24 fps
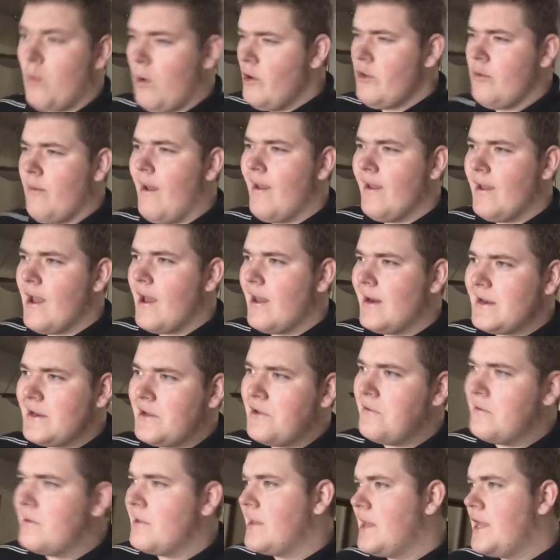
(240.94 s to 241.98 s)
What do I gotta
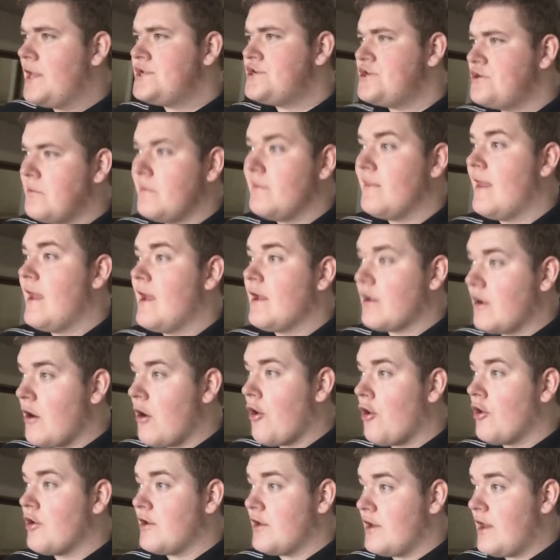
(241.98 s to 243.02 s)
do to get you in that
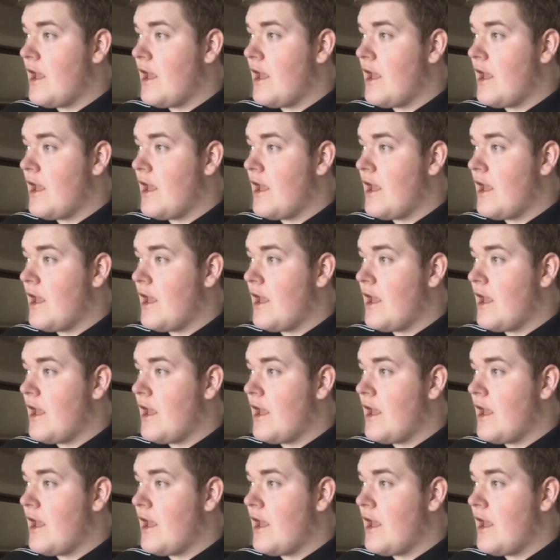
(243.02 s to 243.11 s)
car